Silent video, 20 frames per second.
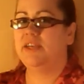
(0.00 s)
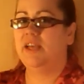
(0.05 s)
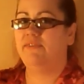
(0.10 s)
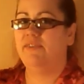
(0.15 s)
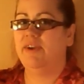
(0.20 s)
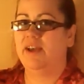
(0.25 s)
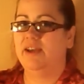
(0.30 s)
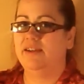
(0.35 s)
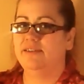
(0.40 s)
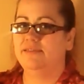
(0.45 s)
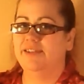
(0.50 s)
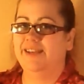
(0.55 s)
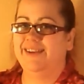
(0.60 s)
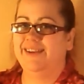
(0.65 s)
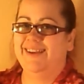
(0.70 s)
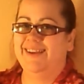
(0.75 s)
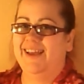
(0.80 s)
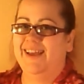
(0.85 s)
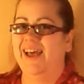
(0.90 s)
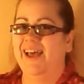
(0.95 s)
I've got
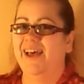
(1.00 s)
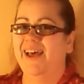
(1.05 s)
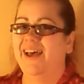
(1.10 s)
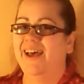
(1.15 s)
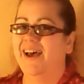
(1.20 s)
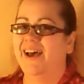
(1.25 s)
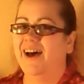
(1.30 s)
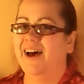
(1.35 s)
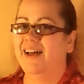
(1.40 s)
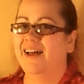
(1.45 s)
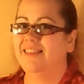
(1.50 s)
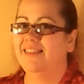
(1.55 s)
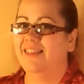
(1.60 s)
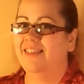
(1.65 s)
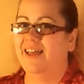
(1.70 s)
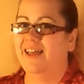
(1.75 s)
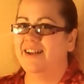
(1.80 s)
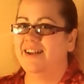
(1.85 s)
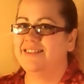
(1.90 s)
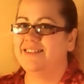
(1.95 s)
a
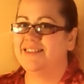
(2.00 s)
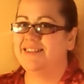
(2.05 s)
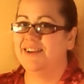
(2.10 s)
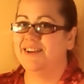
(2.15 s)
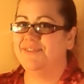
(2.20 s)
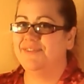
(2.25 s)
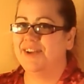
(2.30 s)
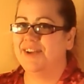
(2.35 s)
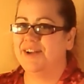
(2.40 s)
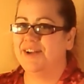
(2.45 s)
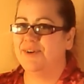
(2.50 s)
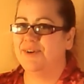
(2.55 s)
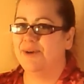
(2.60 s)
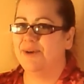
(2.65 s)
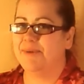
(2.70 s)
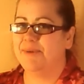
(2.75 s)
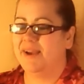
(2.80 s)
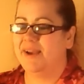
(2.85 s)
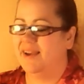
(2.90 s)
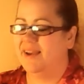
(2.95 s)
lot of stuff laying
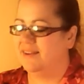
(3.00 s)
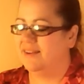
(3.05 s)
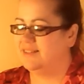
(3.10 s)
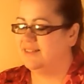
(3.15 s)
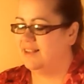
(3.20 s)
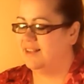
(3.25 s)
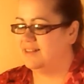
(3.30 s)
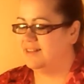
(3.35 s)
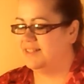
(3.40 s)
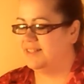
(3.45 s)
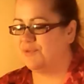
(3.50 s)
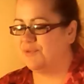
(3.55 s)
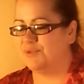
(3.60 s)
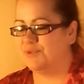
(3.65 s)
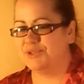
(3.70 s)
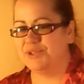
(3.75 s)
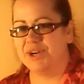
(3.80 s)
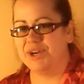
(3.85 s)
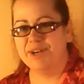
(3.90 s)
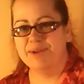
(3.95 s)
around my house, a lot of stuff
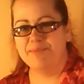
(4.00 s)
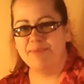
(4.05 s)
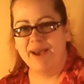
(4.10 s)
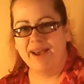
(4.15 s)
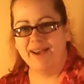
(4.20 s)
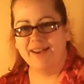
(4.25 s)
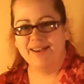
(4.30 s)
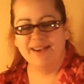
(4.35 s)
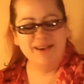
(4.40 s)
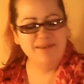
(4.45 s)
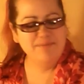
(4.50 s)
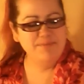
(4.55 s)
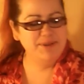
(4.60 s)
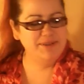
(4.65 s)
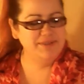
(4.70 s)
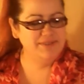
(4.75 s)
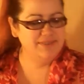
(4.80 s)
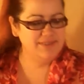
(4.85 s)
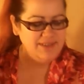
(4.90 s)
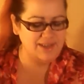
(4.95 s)
we're trying to pack up, and